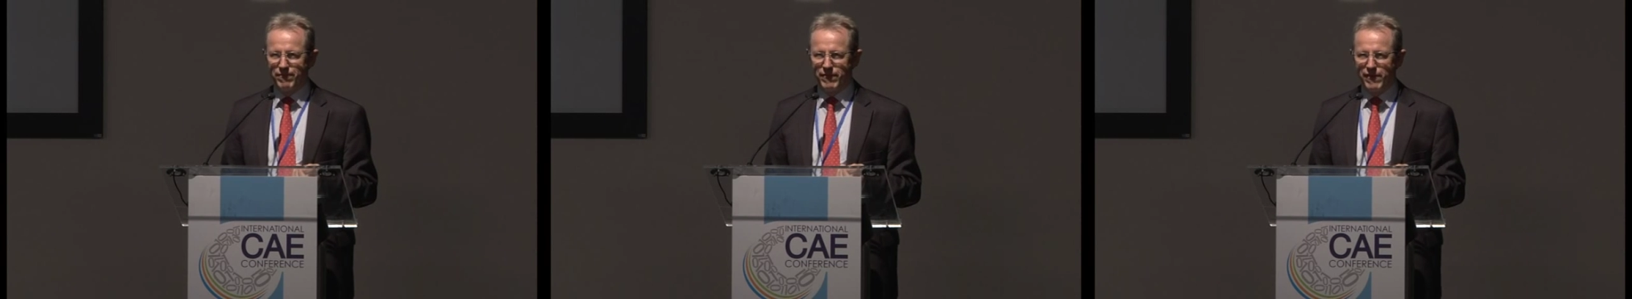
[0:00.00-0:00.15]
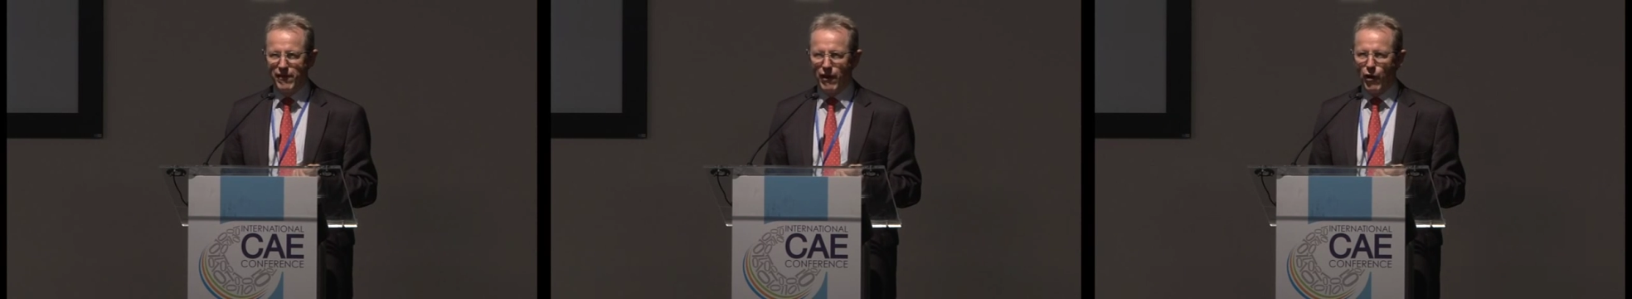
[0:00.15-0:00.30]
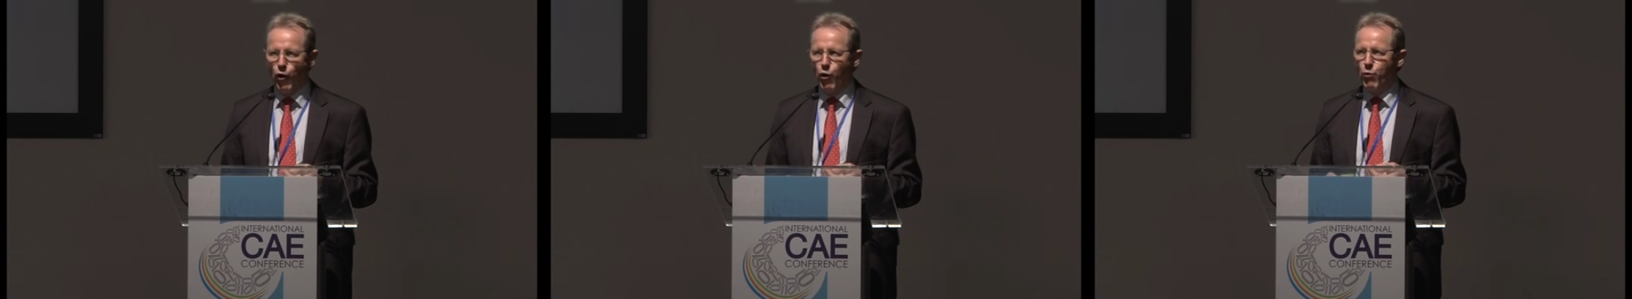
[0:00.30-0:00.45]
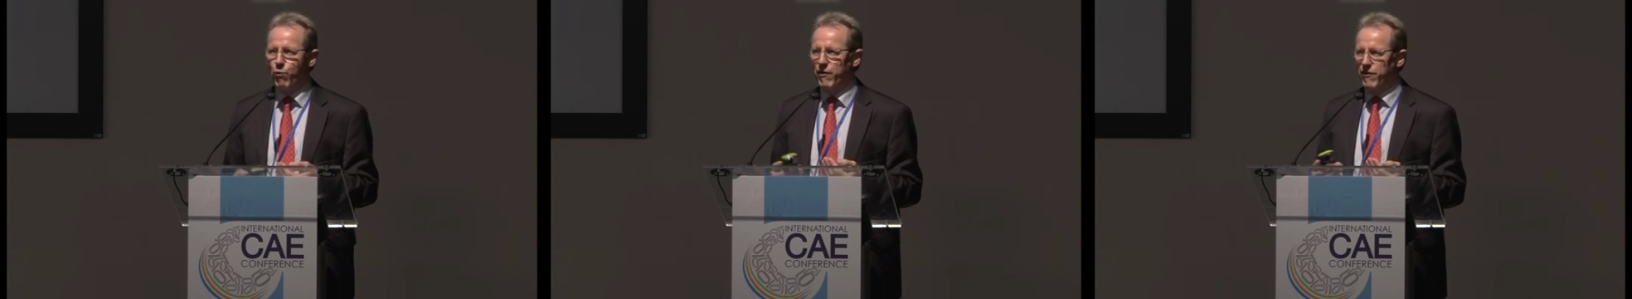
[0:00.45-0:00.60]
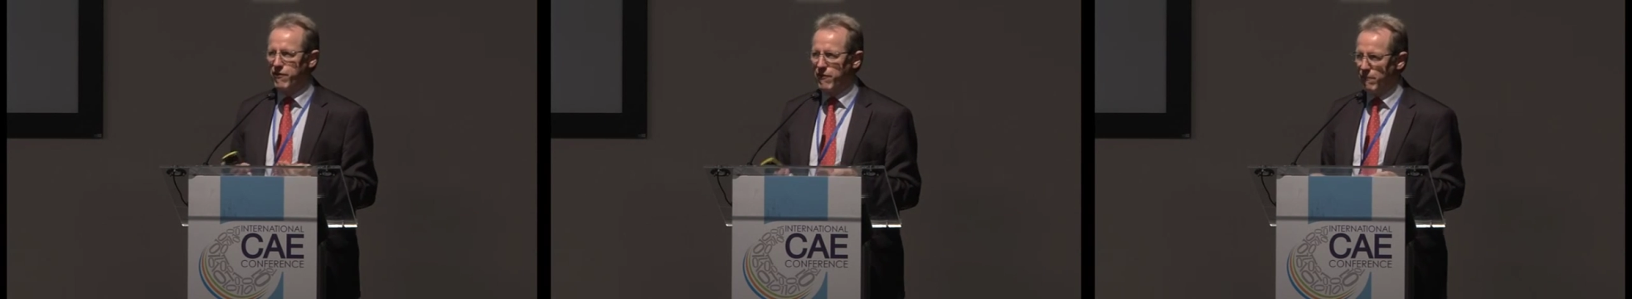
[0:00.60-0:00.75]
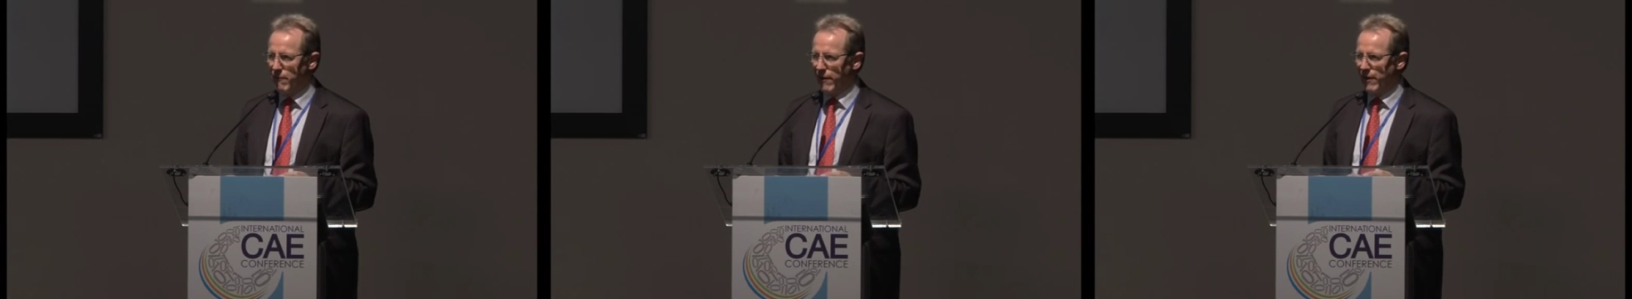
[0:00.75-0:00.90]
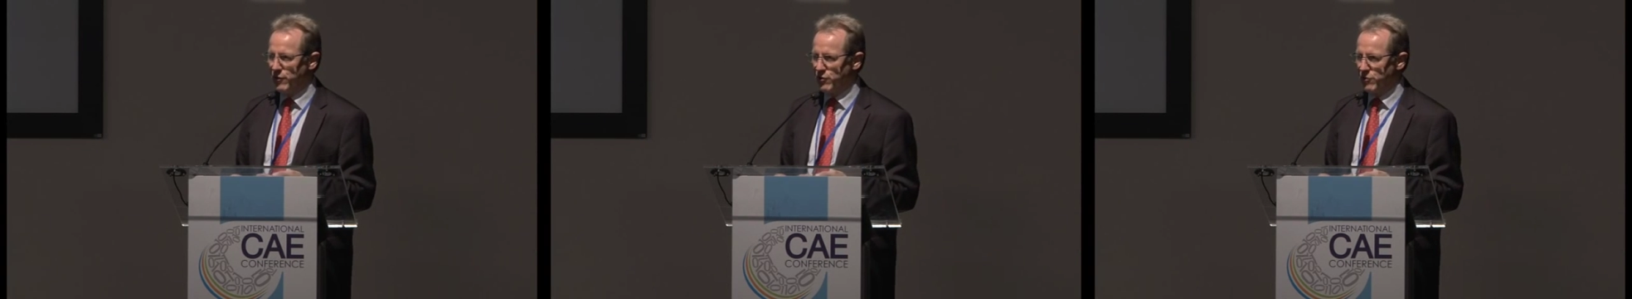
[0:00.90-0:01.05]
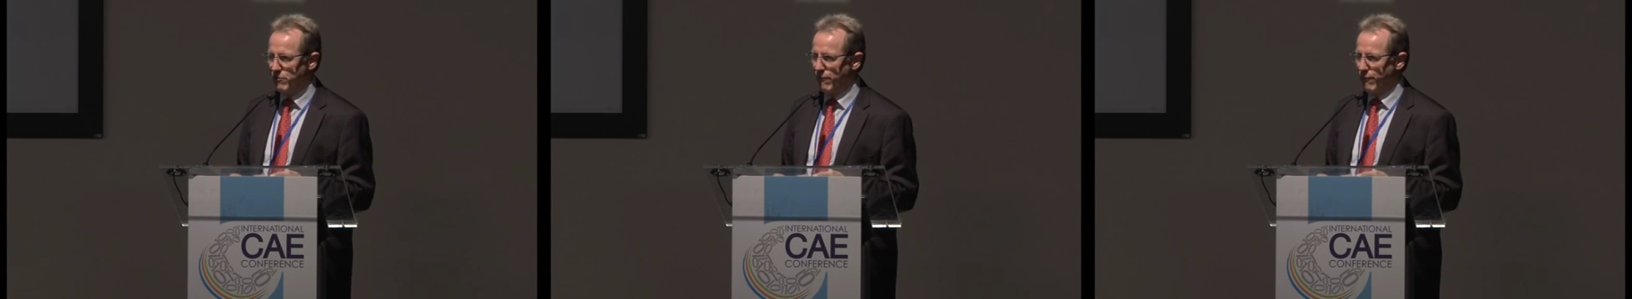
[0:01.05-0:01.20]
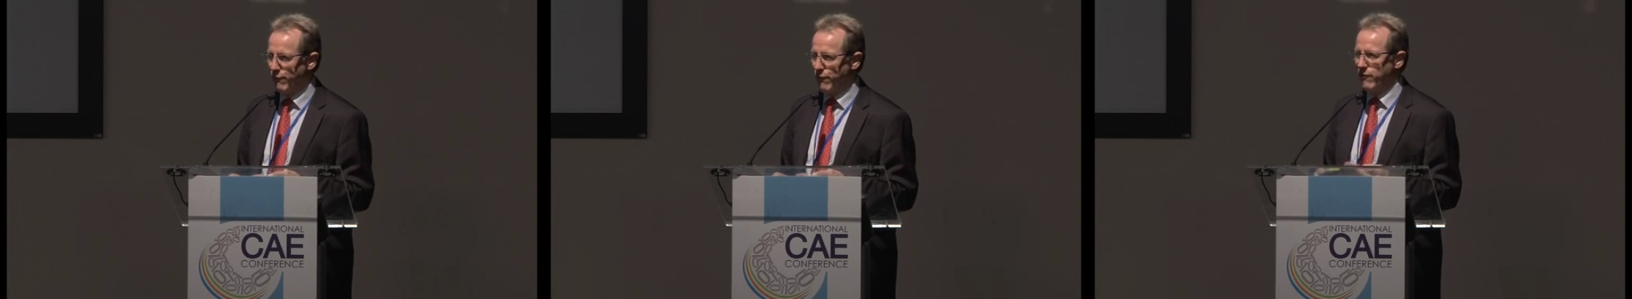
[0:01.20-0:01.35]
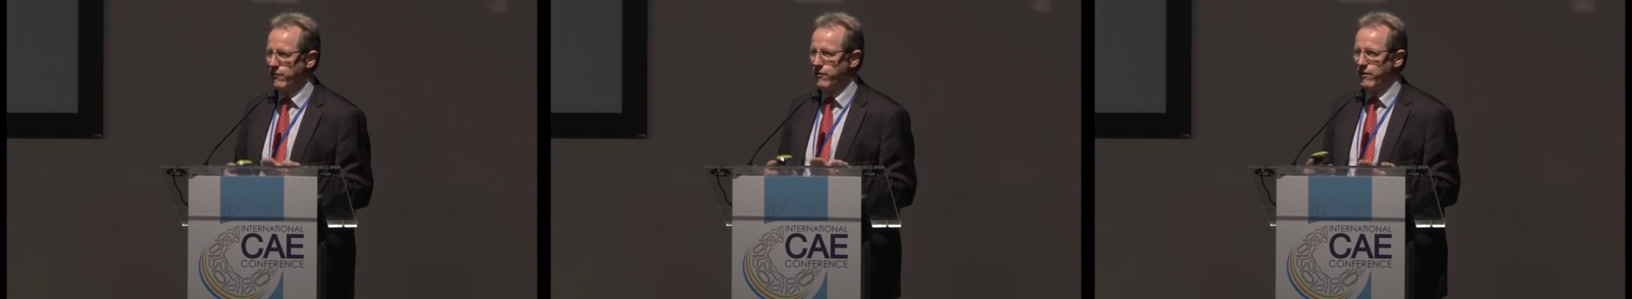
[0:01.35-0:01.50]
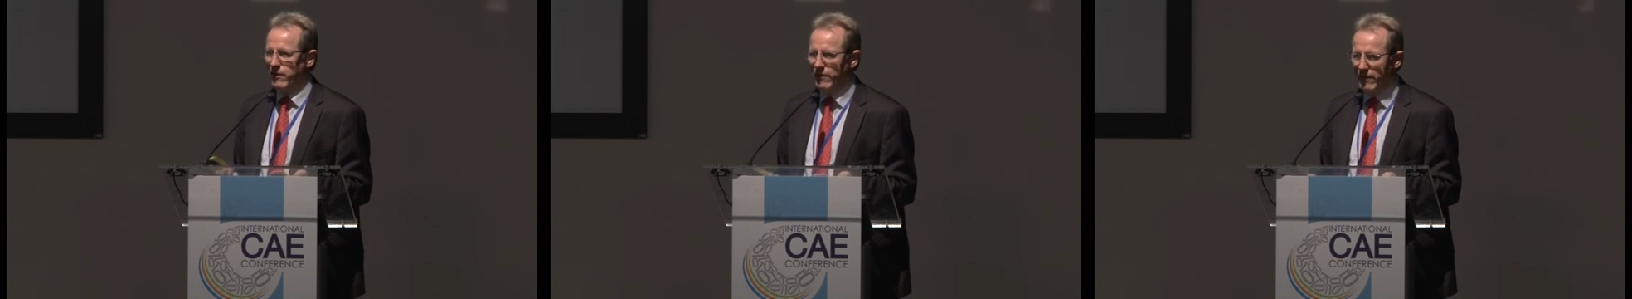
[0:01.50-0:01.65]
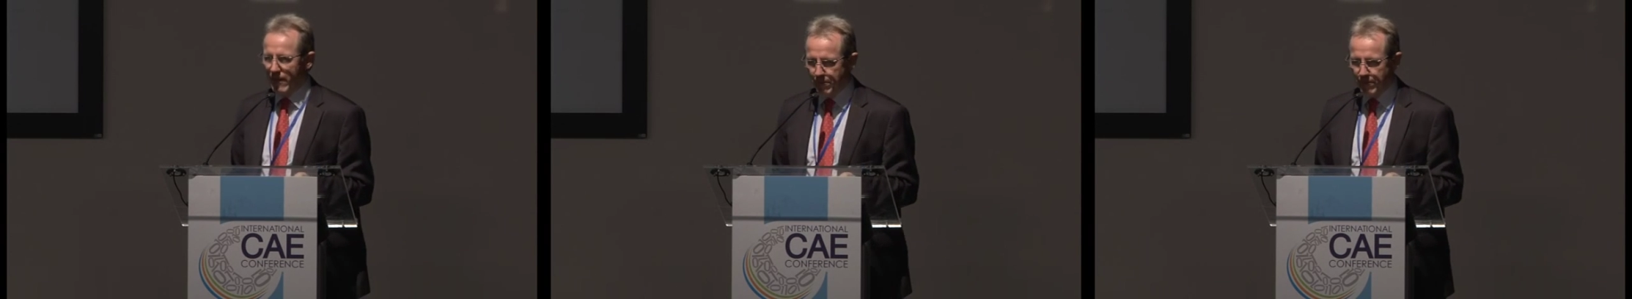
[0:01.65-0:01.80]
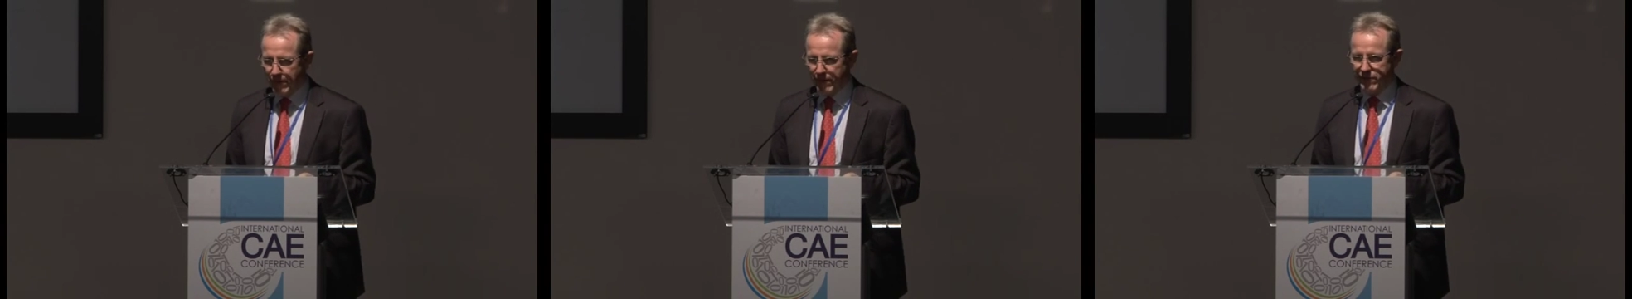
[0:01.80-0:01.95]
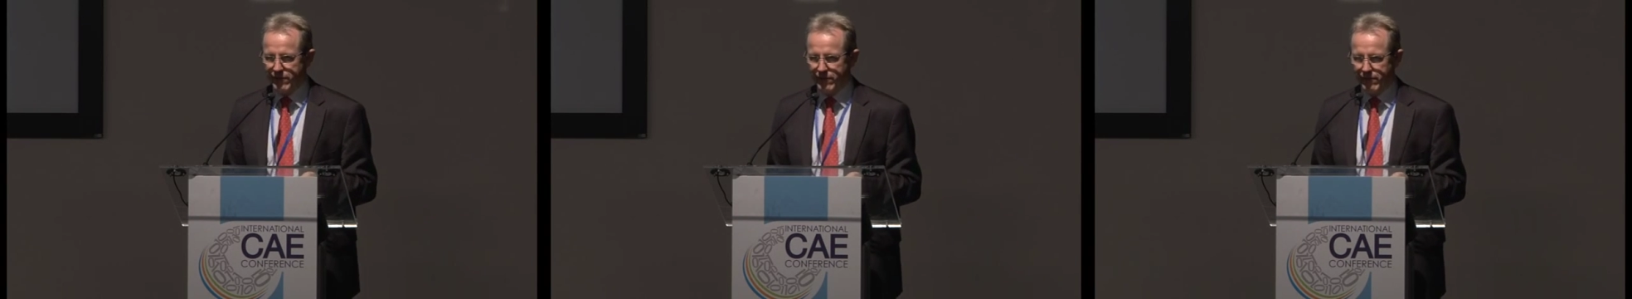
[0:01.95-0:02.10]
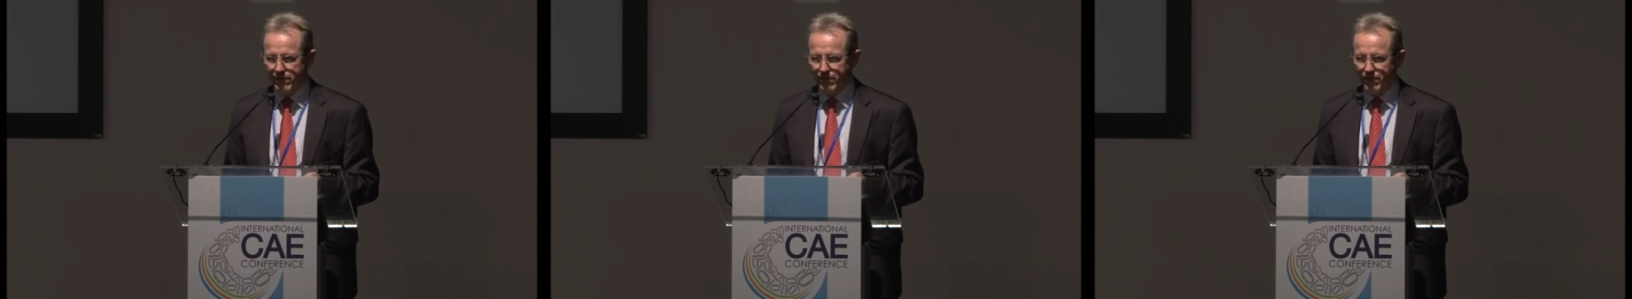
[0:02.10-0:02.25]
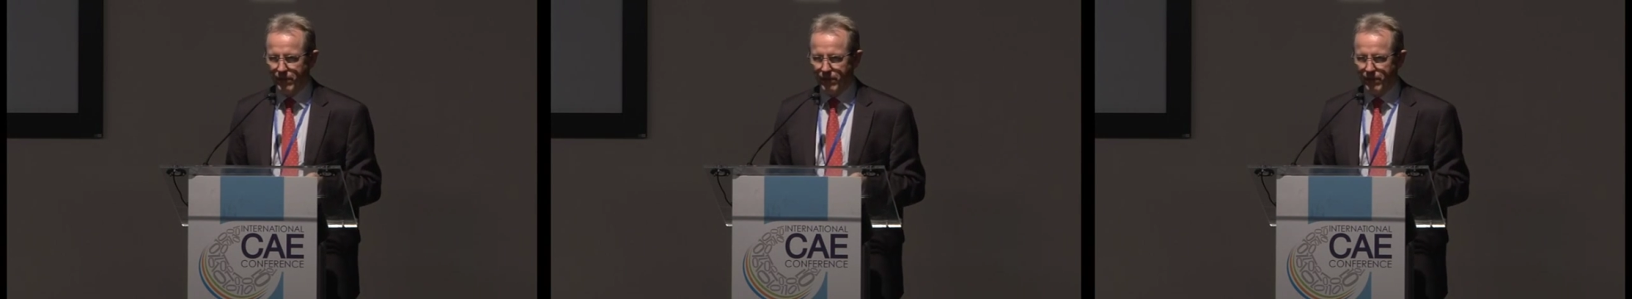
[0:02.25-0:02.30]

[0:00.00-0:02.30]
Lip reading: they overstretch physical limits.